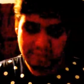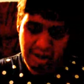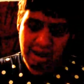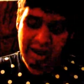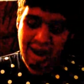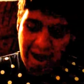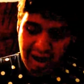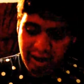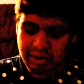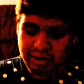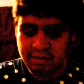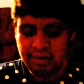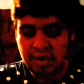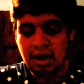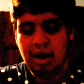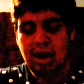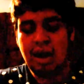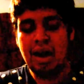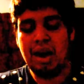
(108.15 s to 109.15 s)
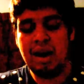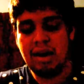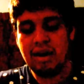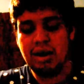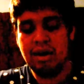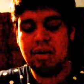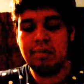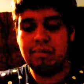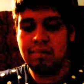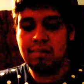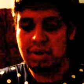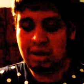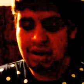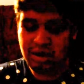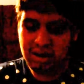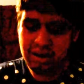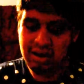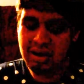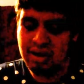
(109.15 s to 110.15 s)
Not had. And
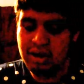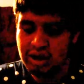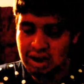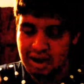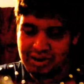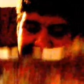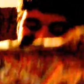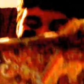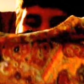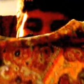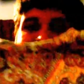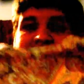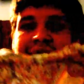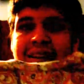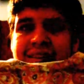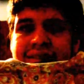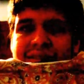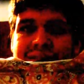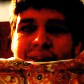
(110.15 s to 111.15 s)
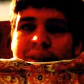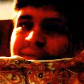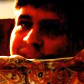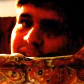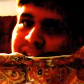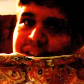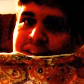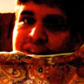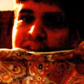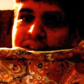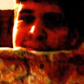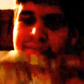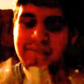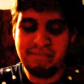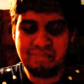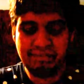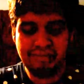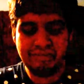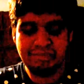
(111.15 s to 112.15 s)
I dressed like a sofa cushion.
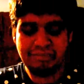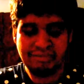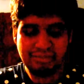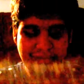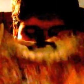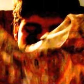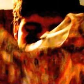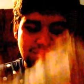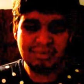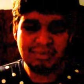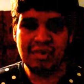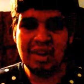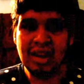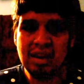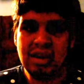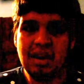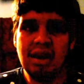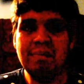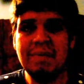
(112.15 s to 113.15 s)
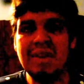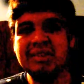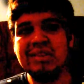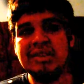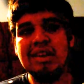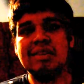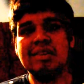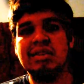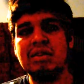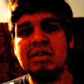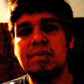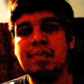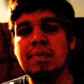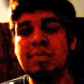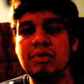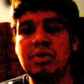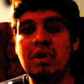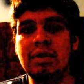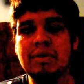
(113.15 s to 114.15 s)
It made sense because
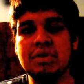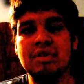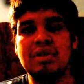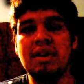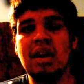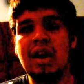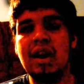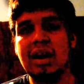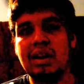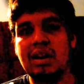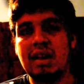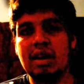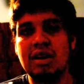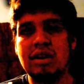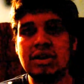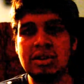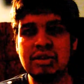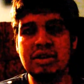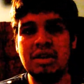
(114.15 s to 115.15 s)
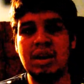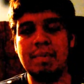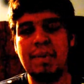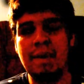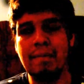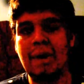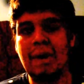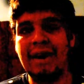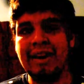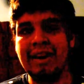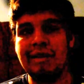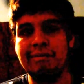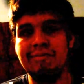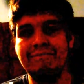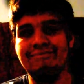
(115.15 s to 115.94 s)
people always said I had a lot of cushion on my body.